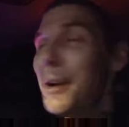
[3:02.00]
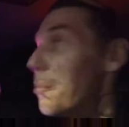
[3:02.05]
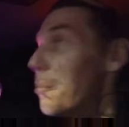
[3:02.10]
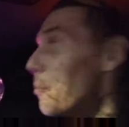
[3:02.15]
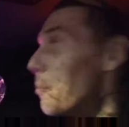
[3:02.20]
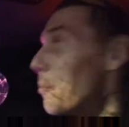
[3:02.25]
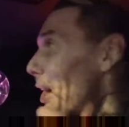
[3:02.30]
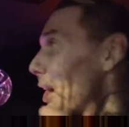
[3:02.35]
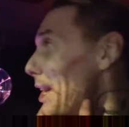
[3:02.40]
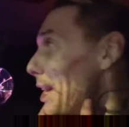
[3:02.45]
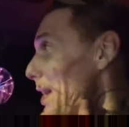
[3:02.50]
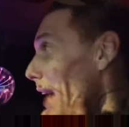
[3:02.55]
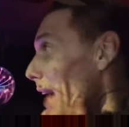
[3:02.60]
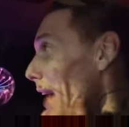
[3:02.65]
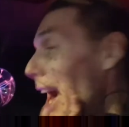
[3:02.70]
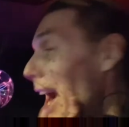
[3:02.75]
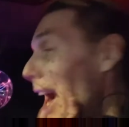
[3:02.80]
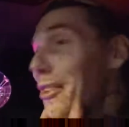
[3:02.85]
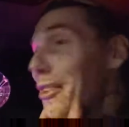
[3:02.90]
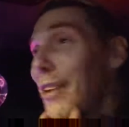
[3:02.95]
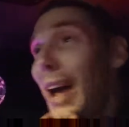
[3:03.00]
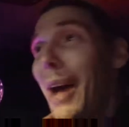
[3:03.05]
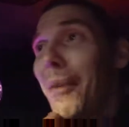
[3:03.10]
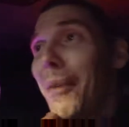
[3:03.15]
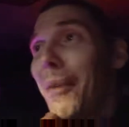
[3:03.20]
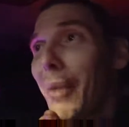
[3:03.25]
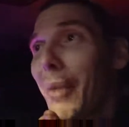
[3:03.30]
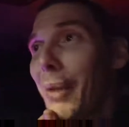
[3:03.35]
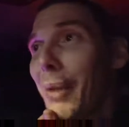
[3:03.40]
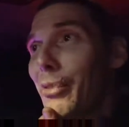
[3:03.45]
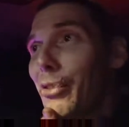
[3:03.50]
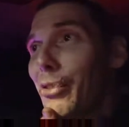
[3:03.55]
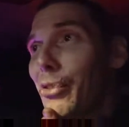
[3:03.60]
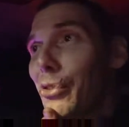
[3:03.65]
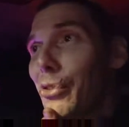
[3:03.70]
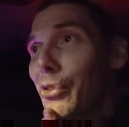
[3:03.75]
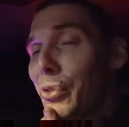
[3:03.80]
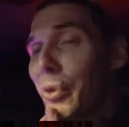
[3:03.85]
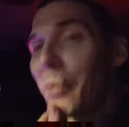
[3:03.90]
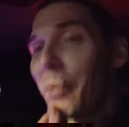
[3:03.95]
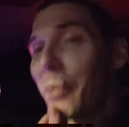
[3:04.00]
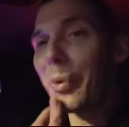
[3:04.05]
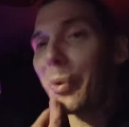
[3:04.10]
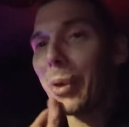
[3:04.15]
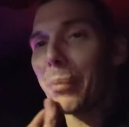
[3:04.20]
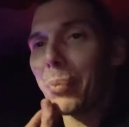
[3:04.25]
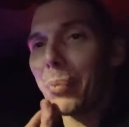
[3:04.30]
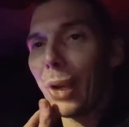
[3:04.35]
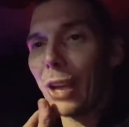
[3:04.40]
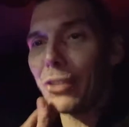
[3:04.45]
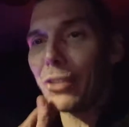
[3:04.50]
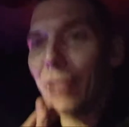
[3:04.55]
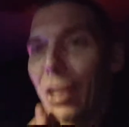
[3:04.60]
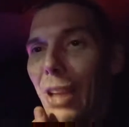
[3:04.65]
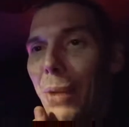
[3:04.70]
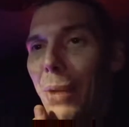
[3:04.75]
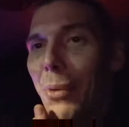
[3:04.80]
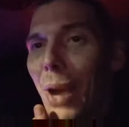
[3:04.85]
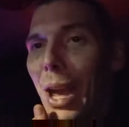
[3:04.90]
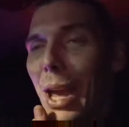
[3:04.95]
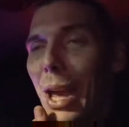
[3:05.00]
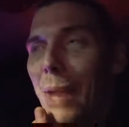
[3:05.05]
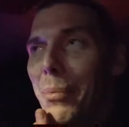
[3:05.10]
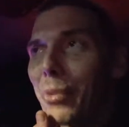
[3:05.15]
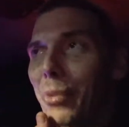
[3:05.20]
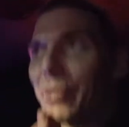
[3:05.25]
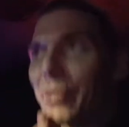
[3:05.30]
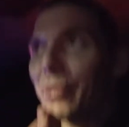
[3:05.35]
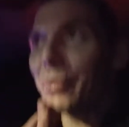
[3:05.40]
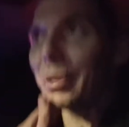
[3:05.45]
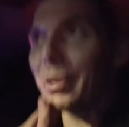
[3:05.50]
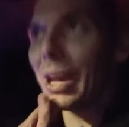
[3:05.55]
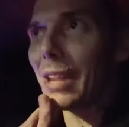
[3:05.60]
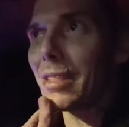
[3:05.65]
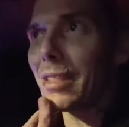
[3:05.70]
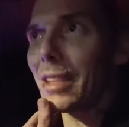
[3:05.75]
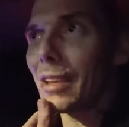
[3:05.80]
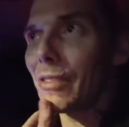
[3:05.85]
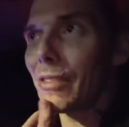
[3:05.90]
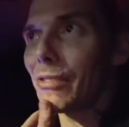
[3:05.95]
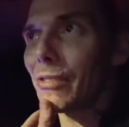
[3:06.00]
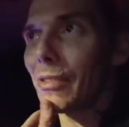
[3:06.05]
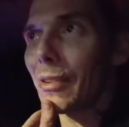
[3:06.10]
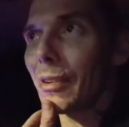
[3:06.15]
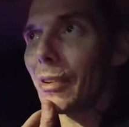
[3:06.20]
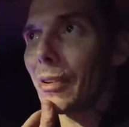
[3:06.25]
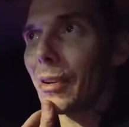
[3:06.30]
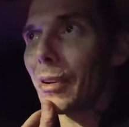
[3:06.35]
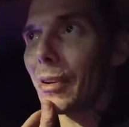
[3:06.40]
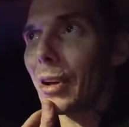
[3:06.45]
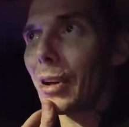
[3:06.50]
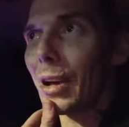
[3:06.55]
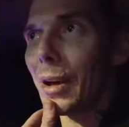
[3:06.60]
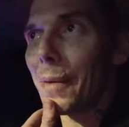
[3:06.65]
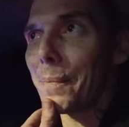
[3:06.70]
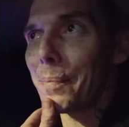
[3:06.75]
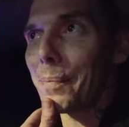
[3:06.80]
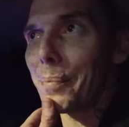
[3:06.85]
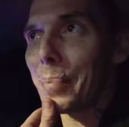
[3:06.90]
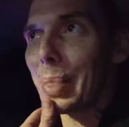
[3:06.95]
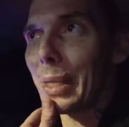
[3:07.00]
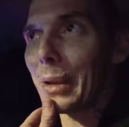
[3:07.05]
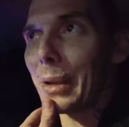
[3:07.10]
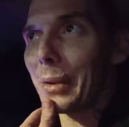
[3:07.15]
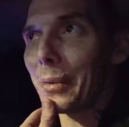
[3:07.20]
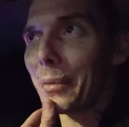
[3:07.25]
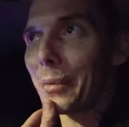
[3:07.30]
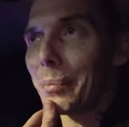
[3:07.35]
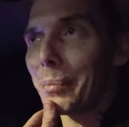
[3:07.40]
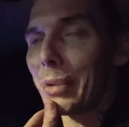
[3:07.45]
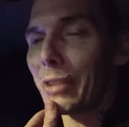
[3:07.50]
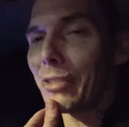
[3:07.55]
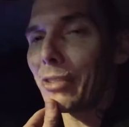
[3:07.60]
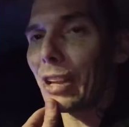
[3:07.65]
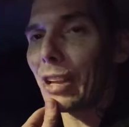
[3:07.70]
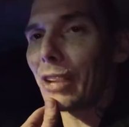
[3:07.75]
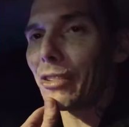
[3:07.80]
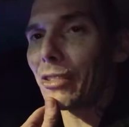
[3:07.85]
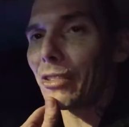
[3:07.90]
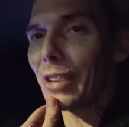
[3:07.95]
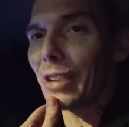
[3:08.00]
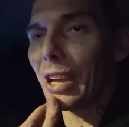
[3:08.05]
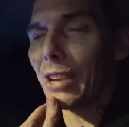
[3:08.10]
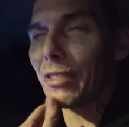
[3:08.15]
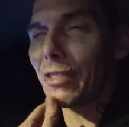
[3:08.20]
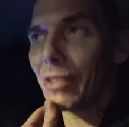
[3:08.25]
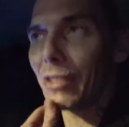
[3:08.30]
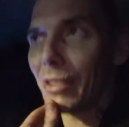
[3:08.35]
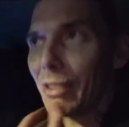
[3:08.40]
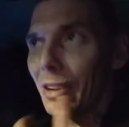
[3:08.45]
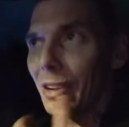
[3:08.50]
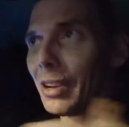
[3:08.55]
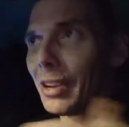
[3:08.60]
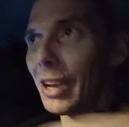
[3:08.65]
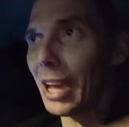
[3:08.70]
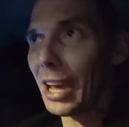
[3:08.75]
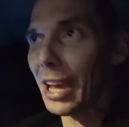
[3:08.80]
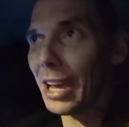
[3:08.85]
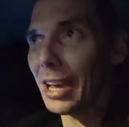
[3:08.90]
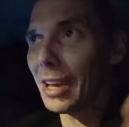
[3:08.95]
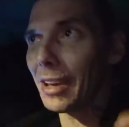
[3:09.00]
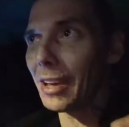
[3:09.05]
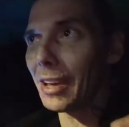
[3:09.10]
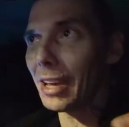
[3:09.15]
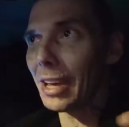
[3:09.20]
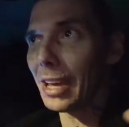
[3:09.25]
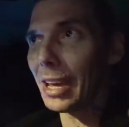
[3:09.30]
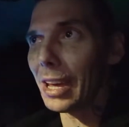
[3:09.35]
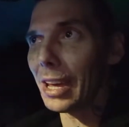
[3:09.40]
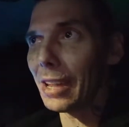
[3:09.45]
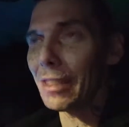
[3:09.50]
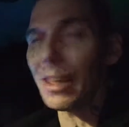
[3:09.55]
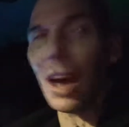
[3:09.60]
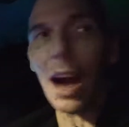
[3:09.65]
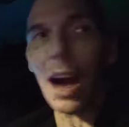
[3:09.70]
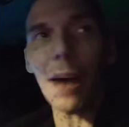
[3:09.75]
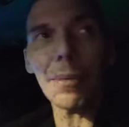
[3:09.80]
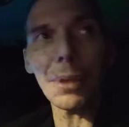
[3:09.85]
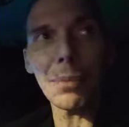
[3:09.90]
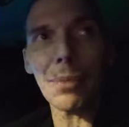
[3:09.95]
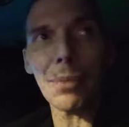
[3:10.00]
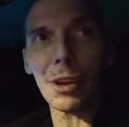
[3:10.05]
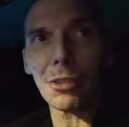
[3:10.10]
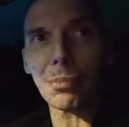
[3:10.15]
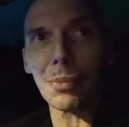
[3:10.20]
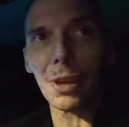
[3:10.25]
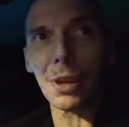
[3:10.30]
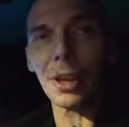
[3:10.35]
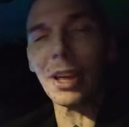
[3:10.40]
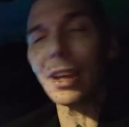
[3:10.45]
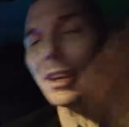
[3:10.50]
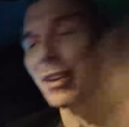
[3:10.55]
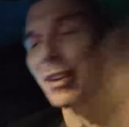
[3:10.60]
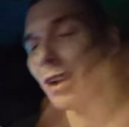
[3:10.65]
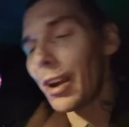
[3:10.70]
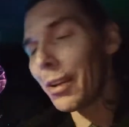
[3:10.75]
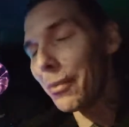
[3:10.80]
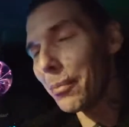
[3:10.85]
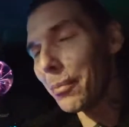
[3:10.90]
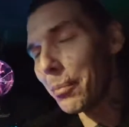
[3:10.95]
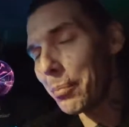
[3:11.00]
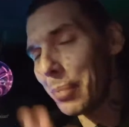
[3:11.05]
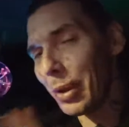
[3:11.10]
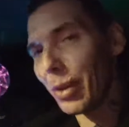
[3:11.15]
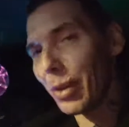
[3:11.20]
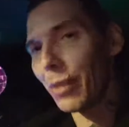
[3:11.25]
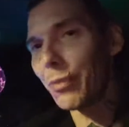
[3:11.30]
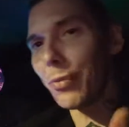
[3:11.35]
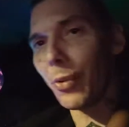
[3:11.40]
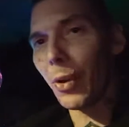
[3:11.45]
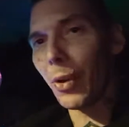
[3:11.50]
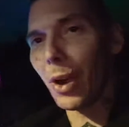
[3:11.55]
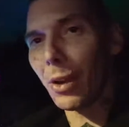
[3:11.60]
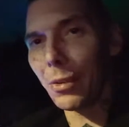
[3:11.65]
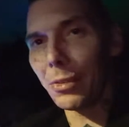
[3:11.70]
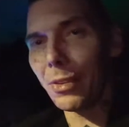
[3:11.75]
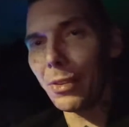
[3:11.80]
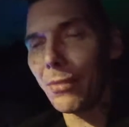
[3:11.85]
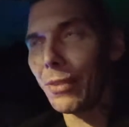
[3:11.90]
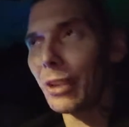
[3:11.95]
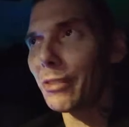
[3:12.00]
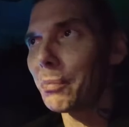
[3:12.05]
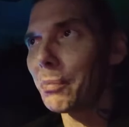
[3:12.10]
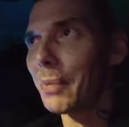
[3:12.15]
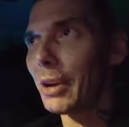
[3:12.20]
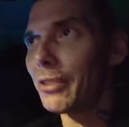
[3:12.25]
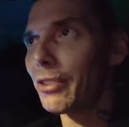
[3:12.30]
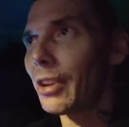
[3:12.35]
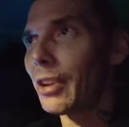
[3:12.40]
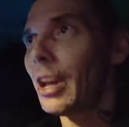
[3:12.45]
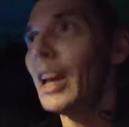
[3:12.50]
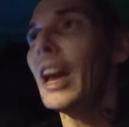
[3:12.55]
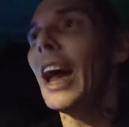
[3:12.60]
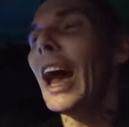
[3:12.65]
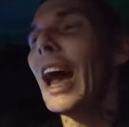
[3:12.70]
But yeah, I'm super impressed that they were able to get this piece of legislation in the omnibus, but in our bill for our defense budget.